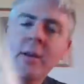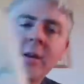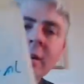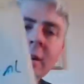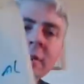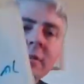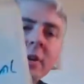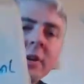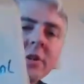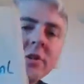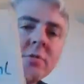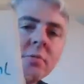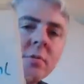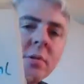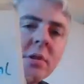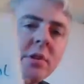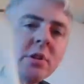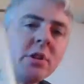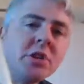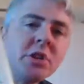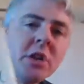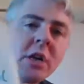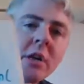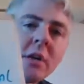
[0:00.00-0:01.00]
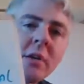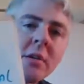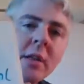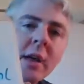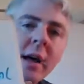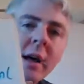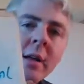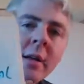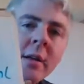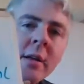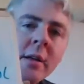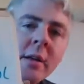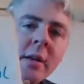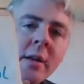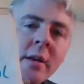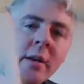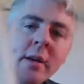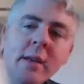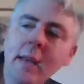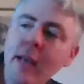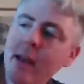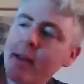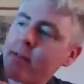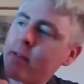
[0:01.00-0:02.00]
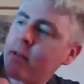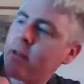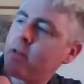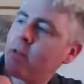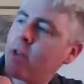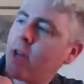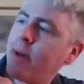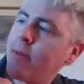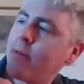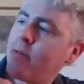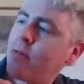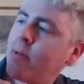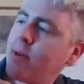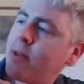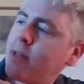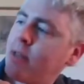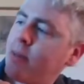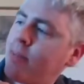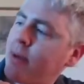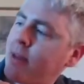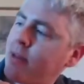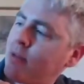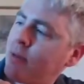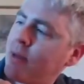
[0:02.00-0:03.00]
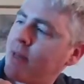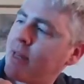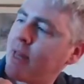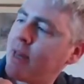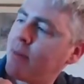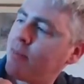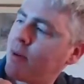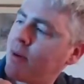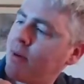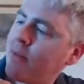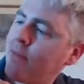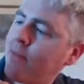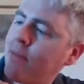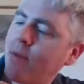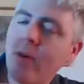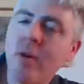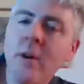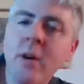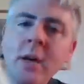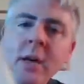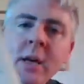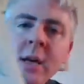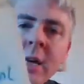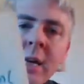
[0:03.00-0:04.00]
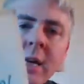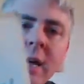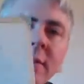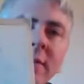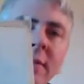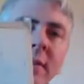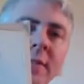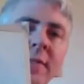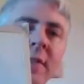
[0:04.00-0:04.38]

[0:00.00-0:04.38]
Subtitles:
So I just wanted to show you that. Yeah, so you times 20 by 28.4 gives you